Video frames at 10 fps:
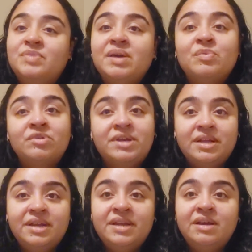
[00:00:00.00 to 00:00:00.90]
that we're
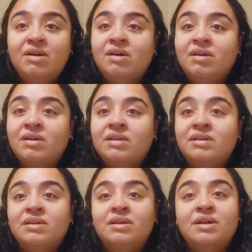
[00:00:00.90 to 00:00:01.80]
getting
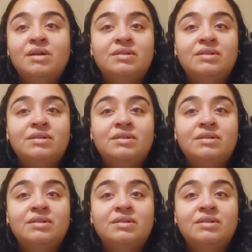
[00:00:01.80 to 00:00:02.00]
our